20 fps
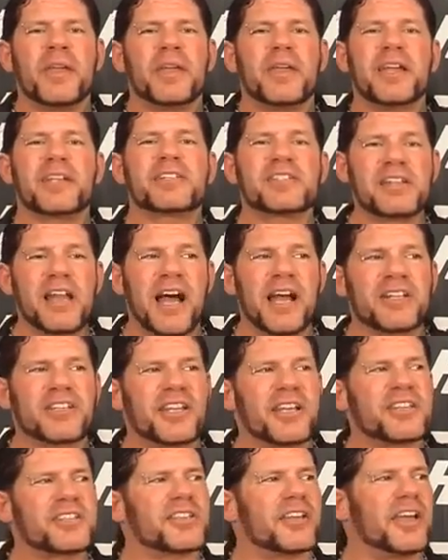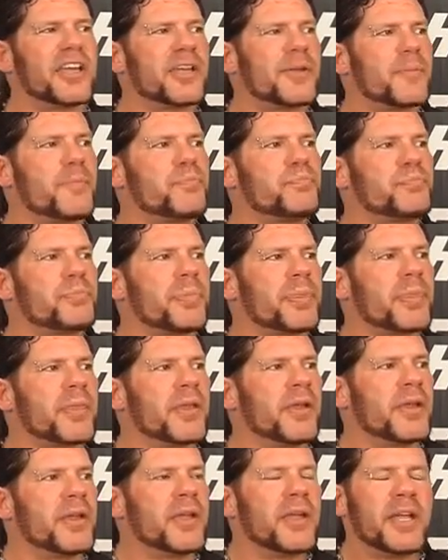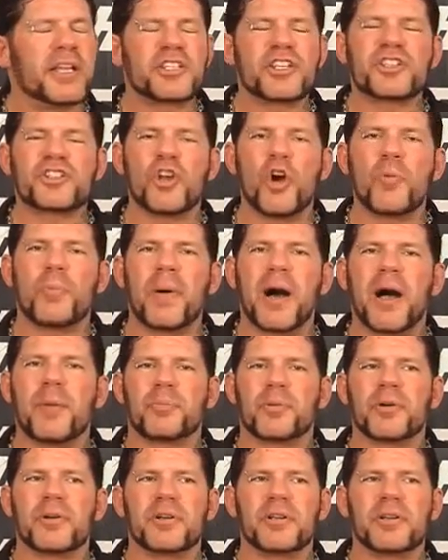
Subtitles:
It's a soap opera.